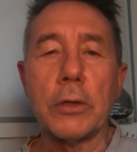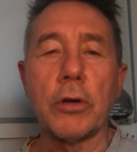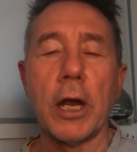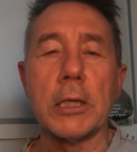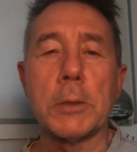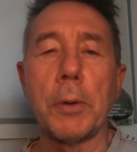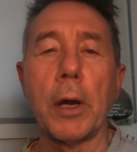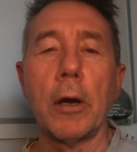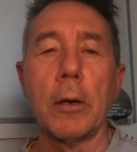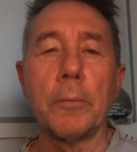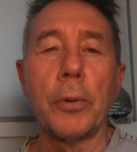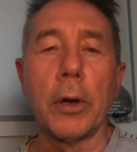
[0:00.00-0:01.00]

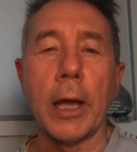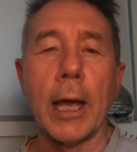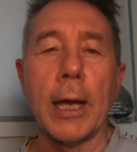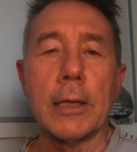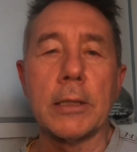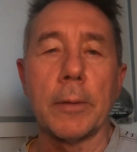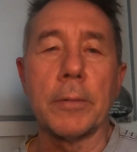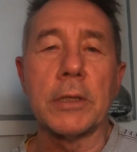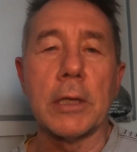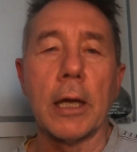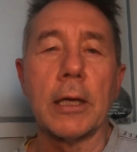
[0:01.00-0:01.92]
transparent and put our hands up and say,